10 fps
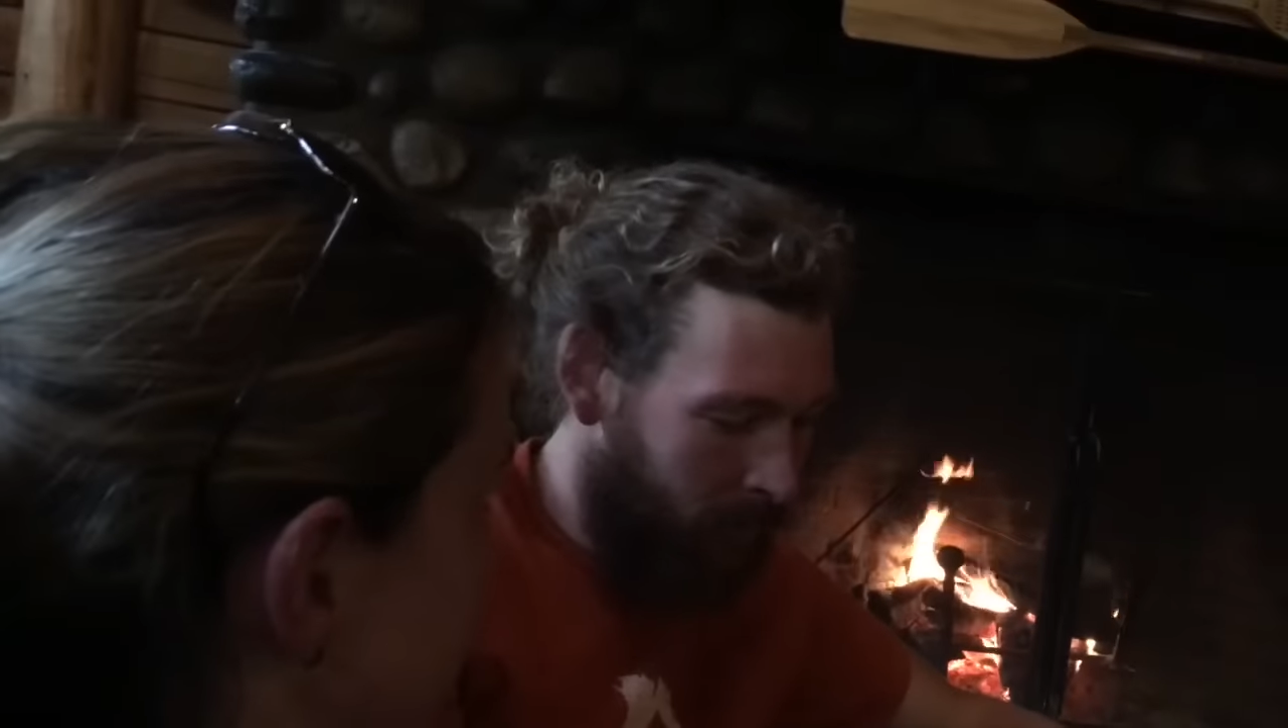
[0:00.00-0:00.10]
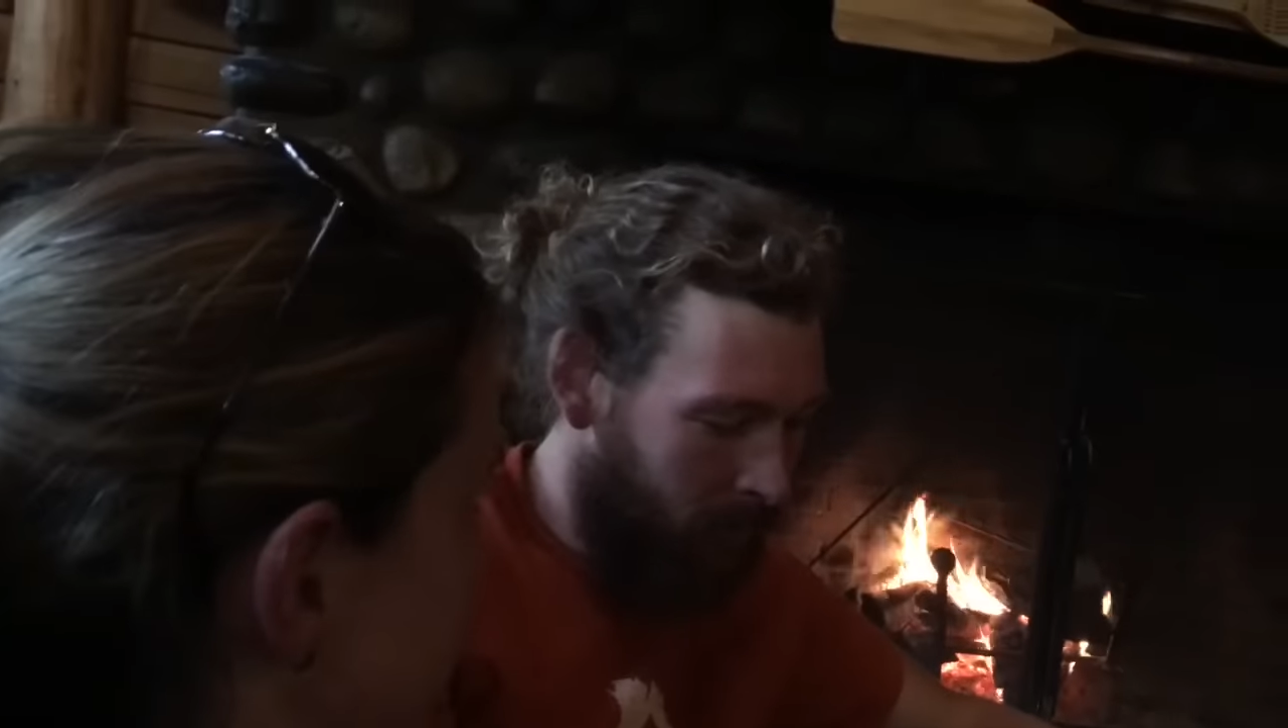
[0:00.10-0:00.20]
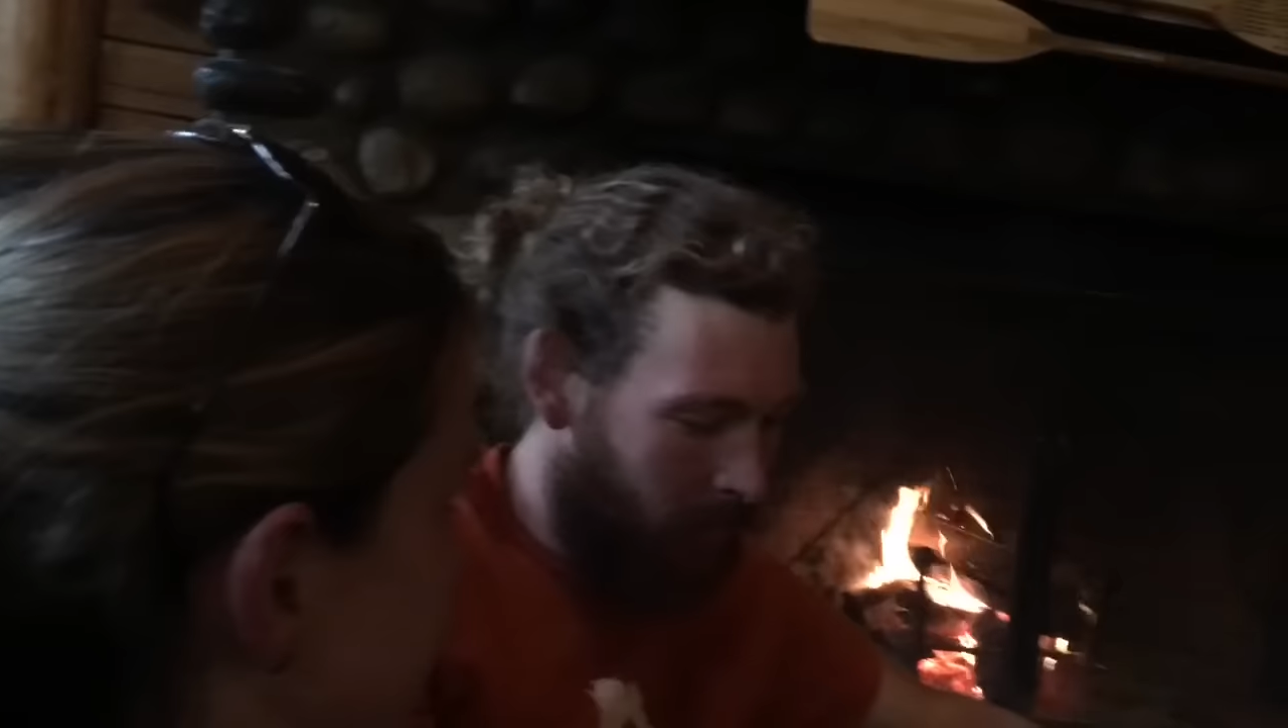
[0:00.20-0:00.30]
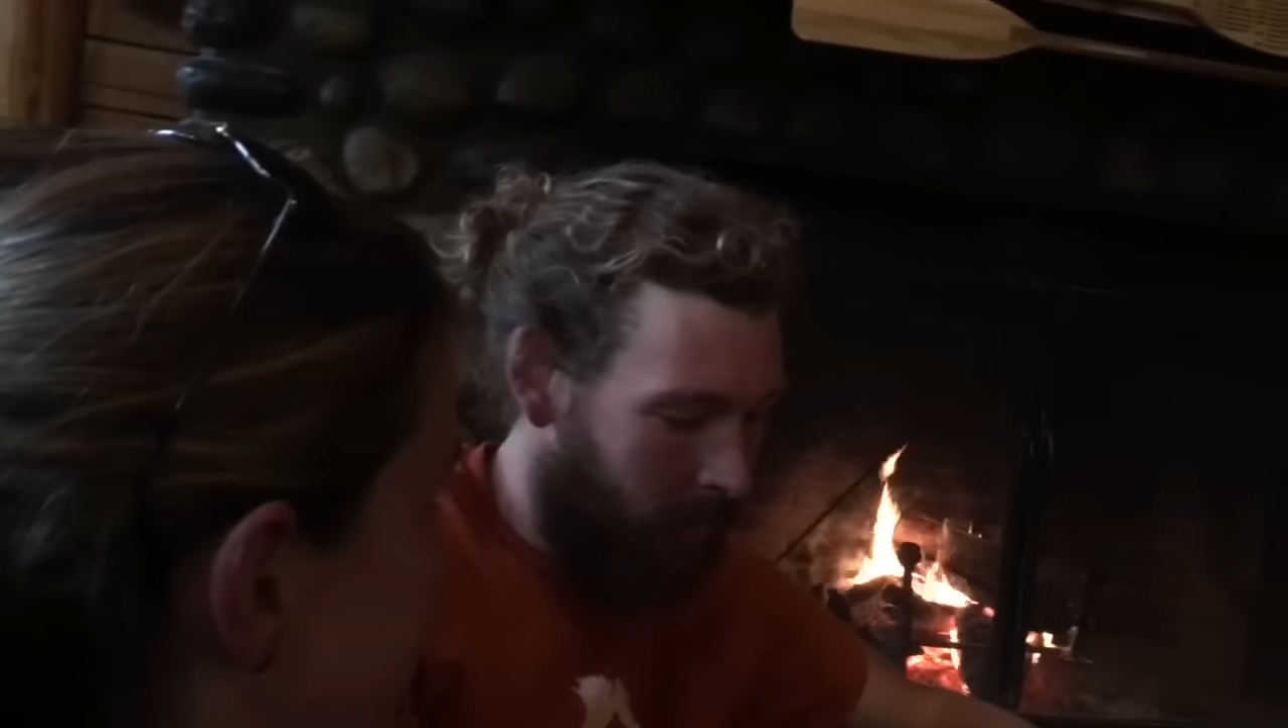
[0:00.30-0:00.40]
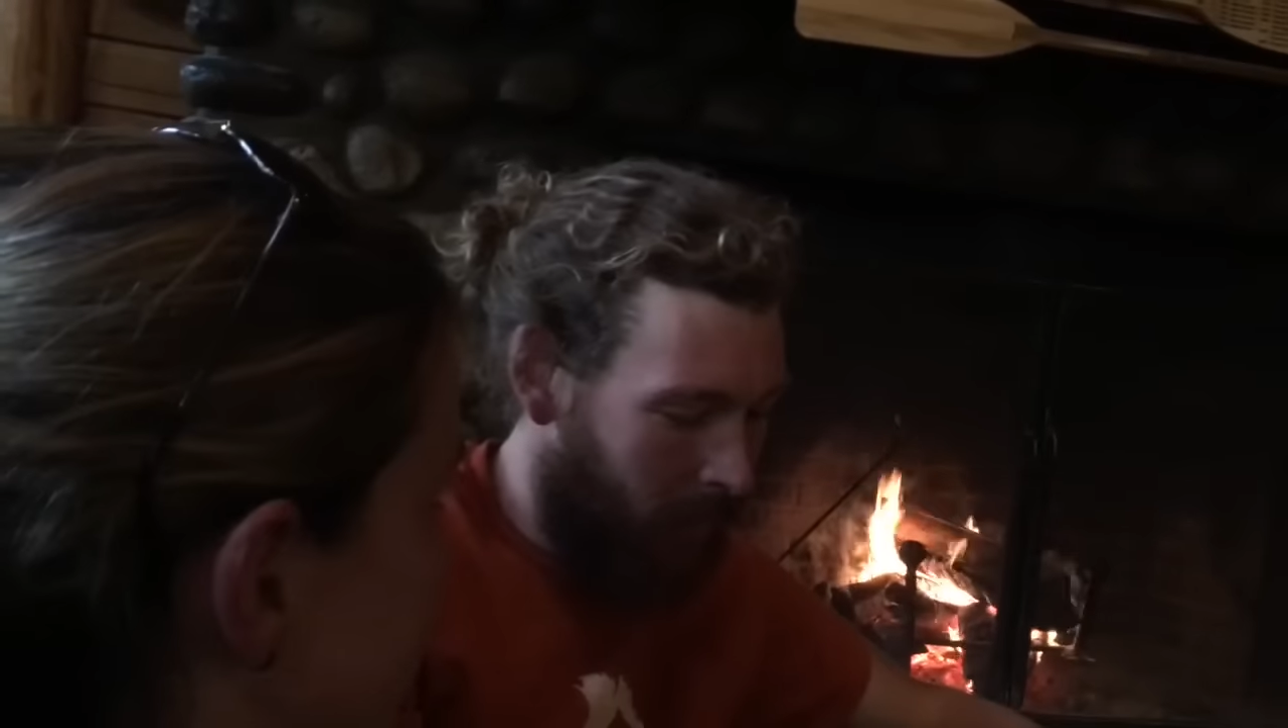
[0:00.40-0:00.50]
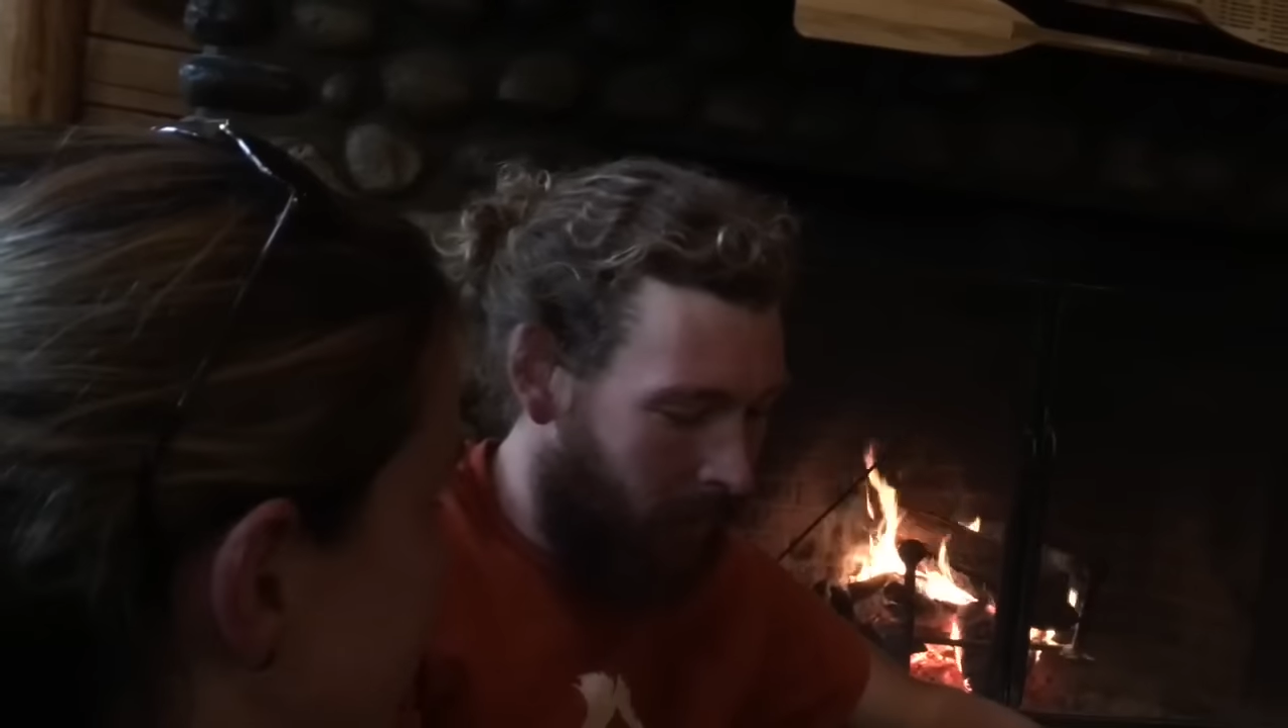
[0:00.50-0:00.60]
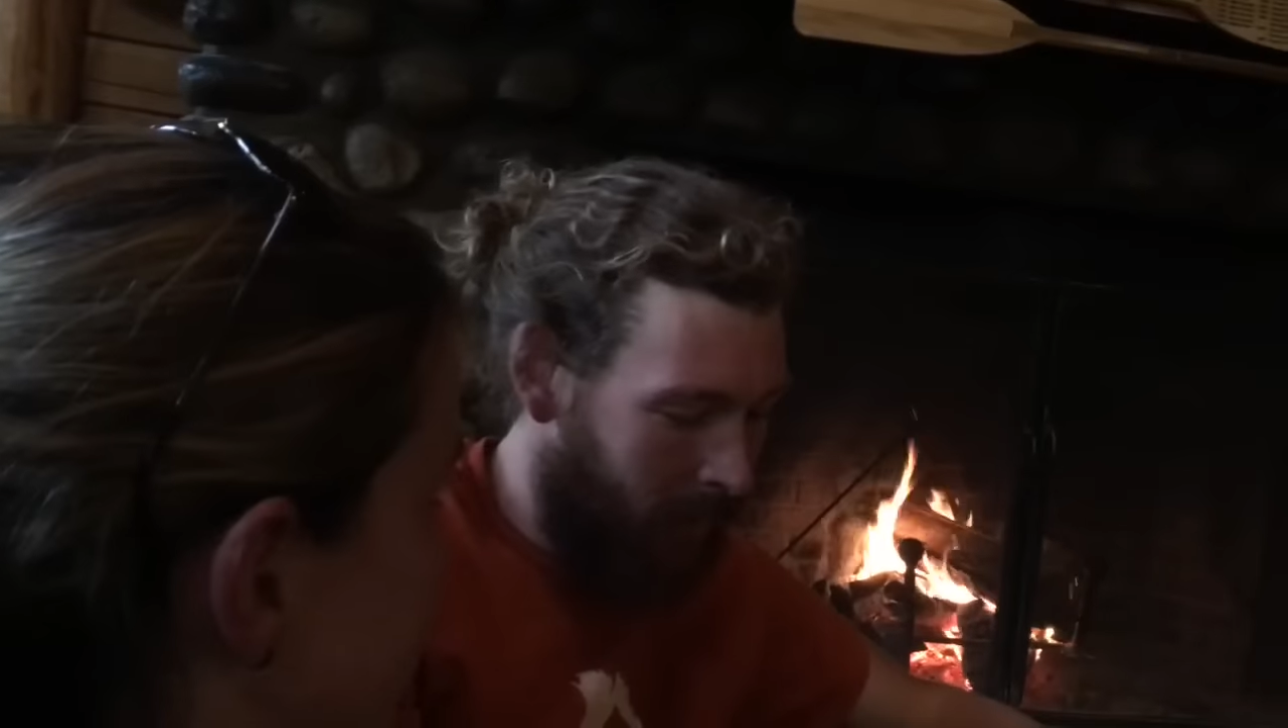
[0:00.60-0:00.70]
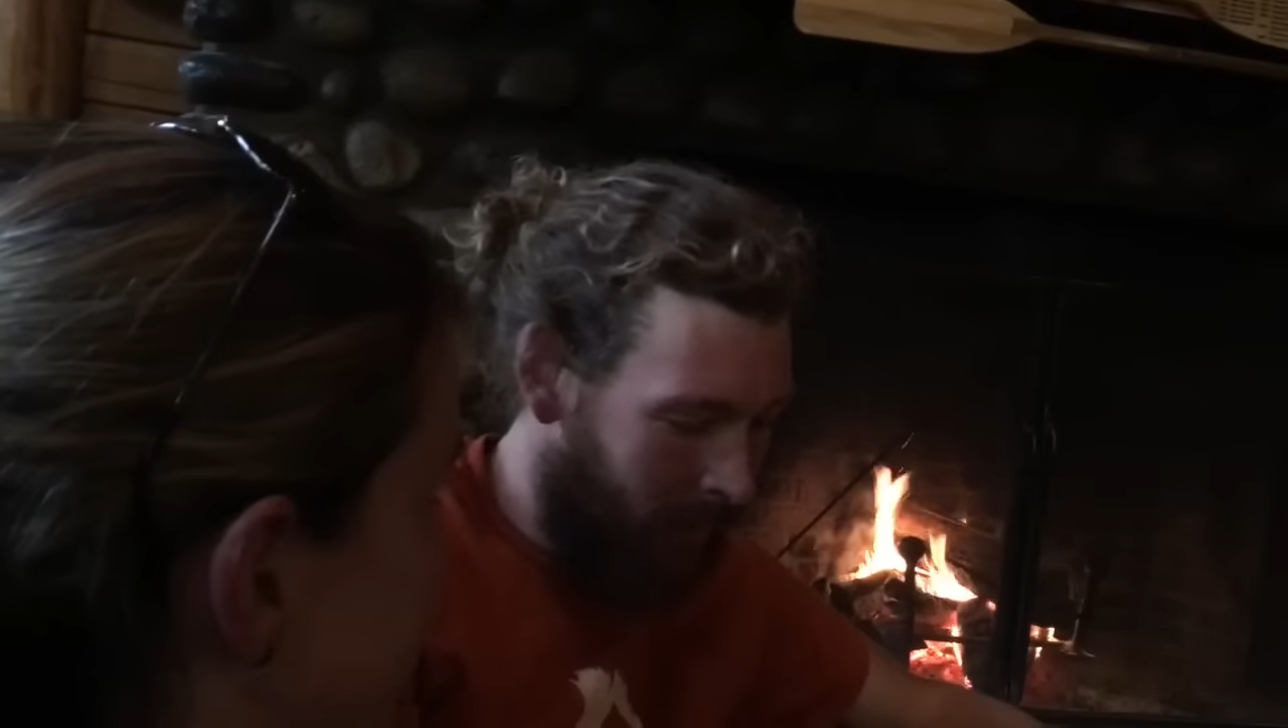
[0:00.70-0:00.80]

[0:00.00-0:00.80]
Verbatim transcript: um, and